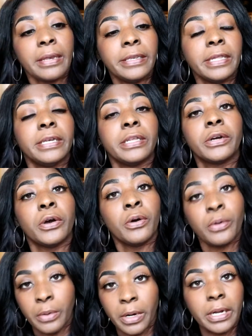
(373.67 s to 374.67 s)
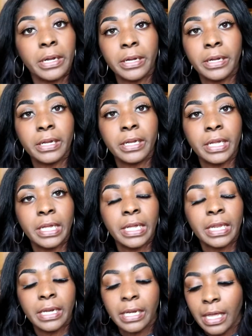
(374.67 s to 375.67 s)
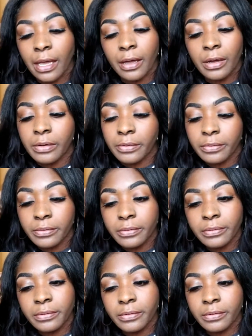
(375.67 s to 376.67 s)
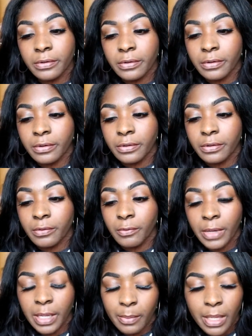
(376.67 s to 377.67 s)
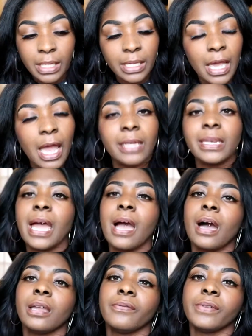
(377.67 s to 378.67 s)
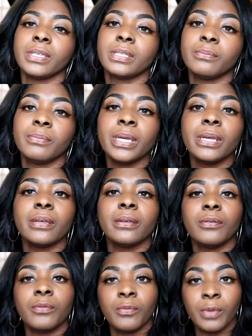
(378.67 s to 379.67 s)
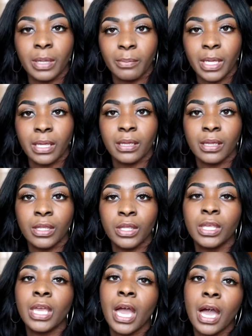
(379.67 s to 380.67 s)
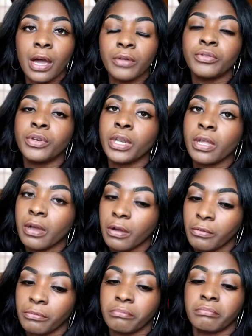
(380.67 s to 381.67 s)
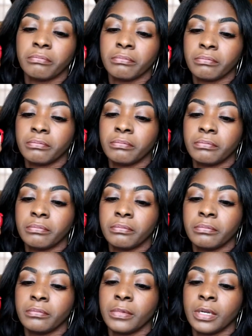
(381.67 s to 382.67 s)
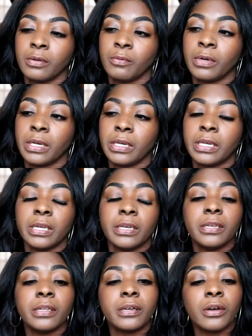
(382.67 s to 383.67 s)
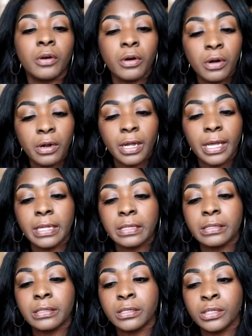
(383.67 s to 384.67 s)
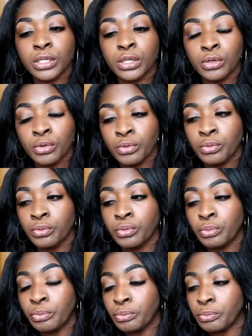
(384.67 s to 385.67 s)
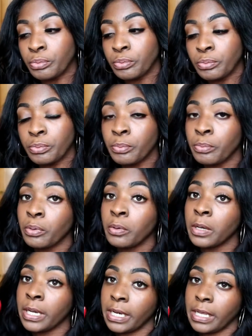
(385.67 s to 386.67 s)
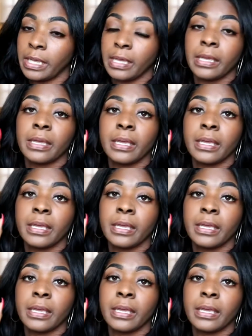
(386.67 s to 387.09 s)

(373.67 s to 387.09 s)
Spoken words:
the decor. Now, women, not all of us, but women, y'all know when the decor is too pretty